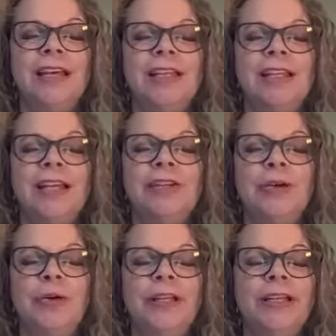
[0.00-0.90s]
And I
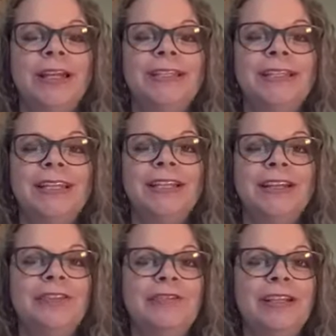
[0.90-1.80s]
know it, and I see it,
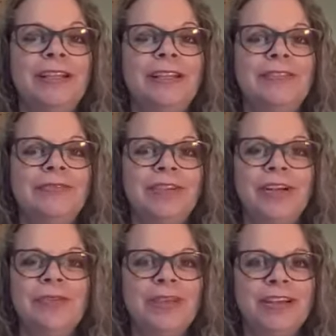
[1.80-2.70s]
and I feel it
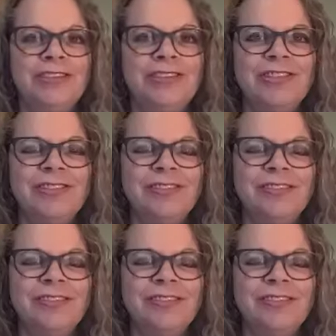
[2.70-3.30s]
very much.